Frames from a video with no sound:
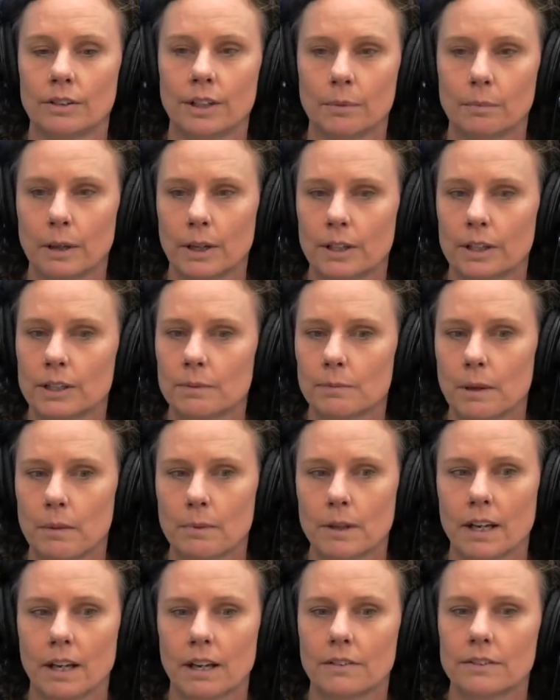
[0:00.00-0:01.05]
their parents
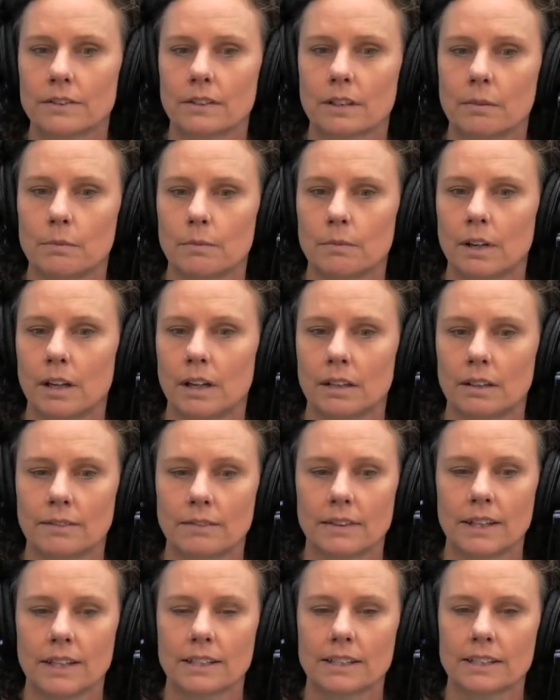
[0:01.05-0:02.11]
maybe have some uh,
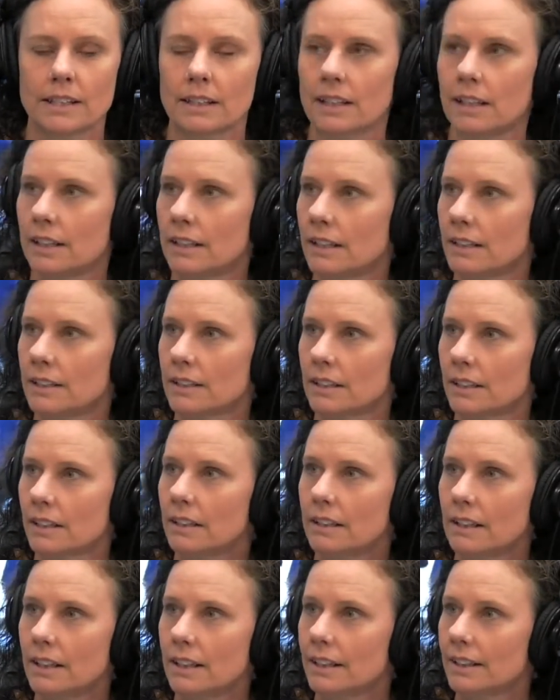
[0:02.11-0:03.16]
things that they need to
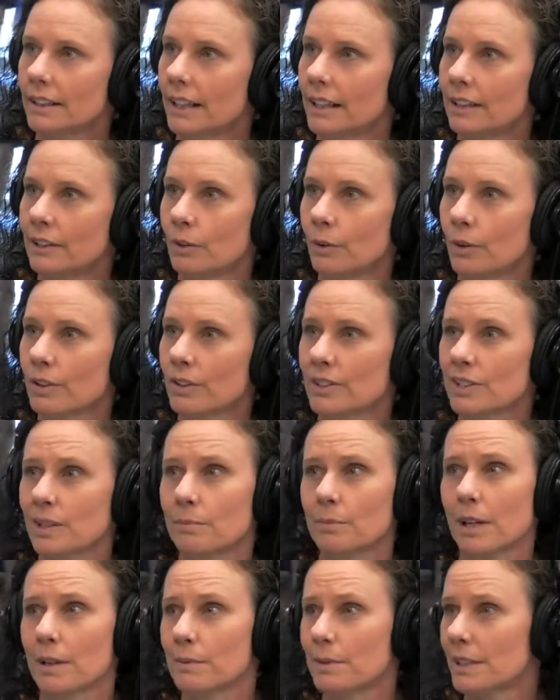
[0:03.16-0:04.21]
get in order
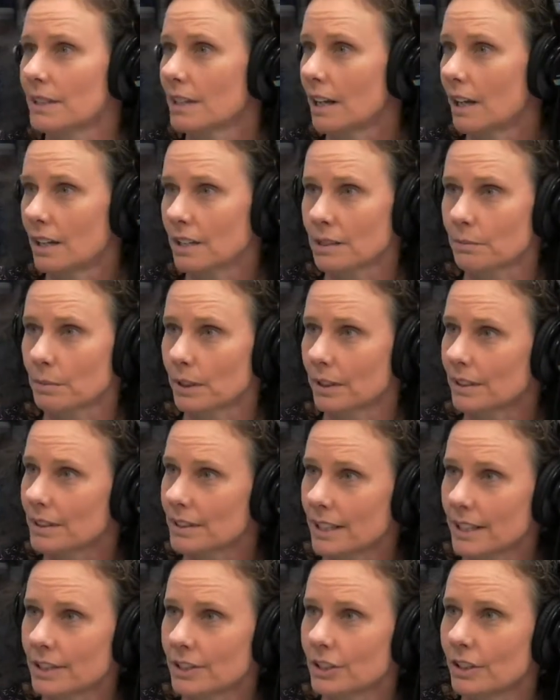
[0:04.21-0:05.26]
sometimes it's a
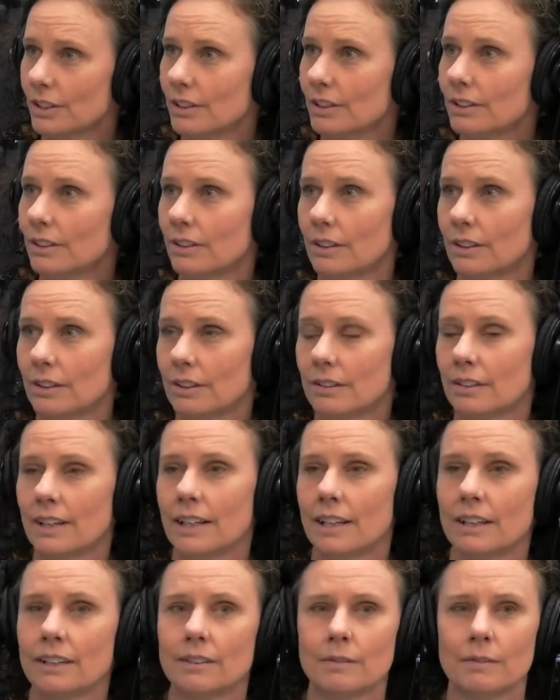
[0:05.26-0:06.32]
hospitalization you mm. know
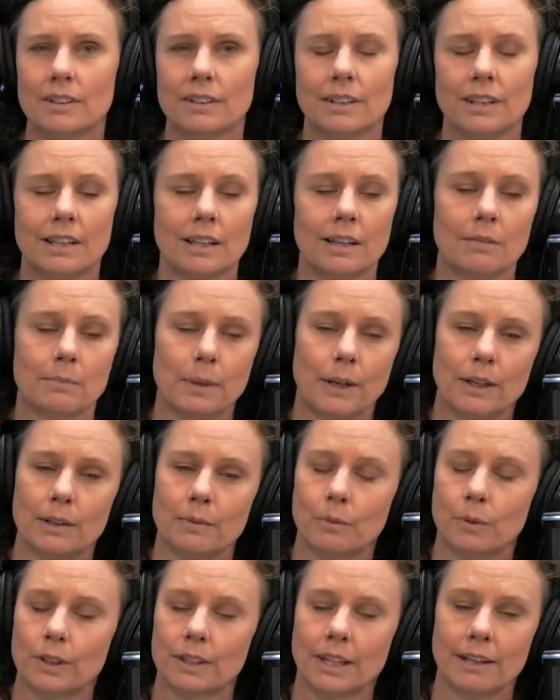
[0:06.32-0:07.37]
eh, and a parent
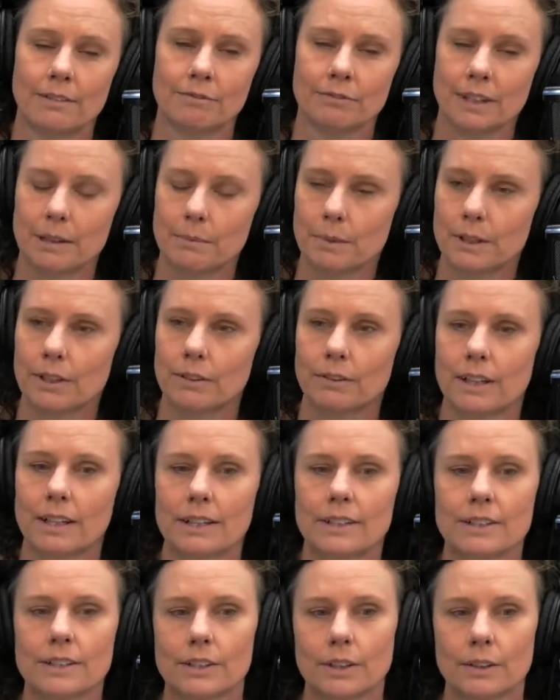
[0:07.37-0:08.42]
wouldn't have family
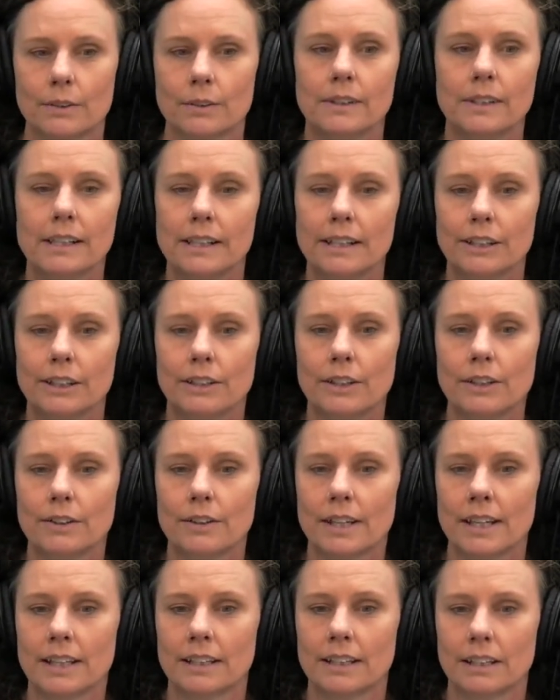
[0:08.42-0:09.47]
around so you know
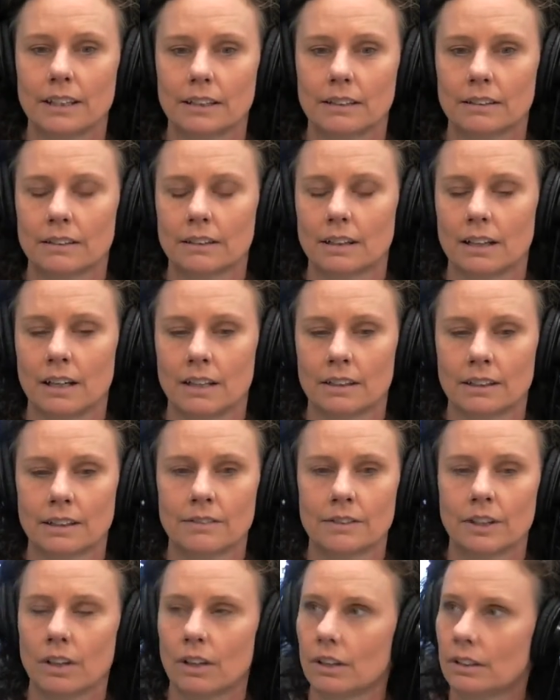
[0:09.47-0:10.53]
they can uh, give
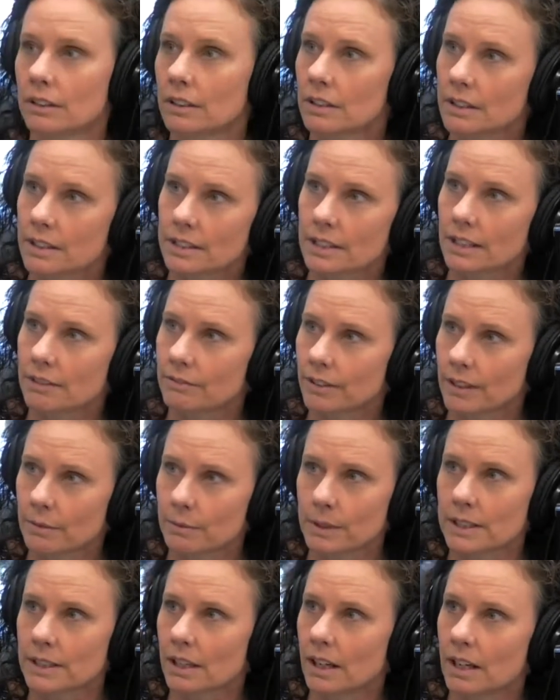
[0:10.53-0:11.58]
a call to the safe
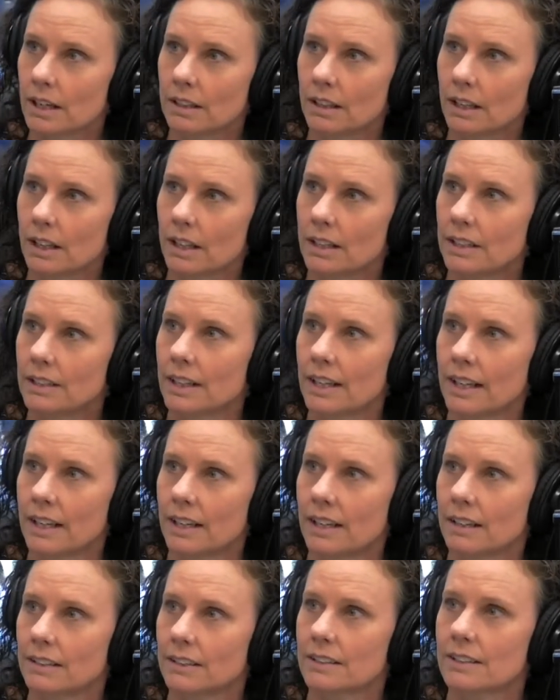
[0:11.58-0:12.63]
families hotline
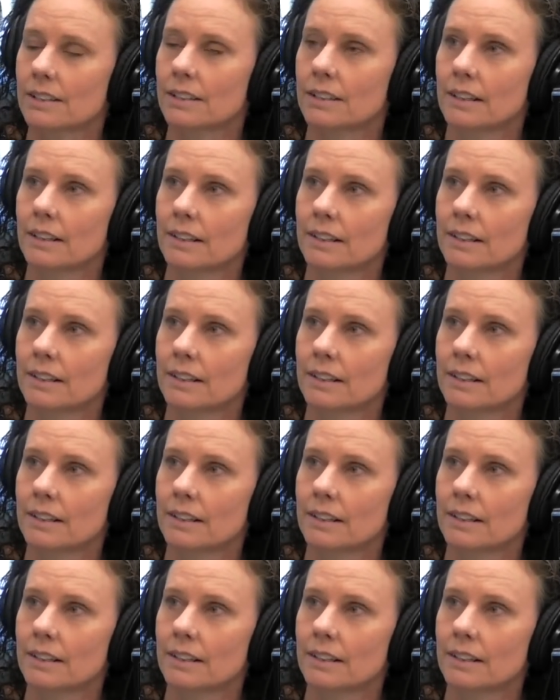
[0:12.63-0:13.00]
and